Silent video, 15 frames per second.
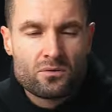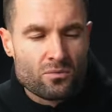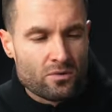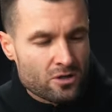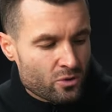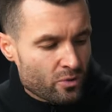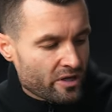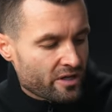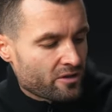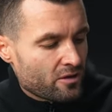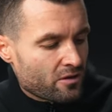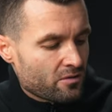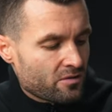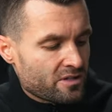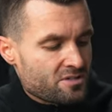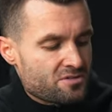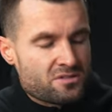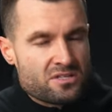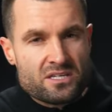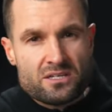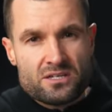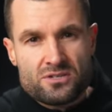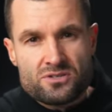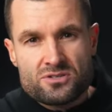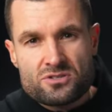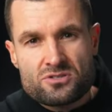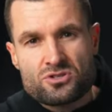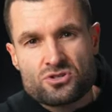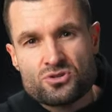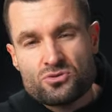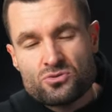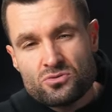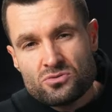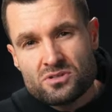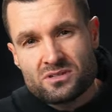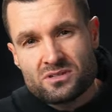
One quick note is these two,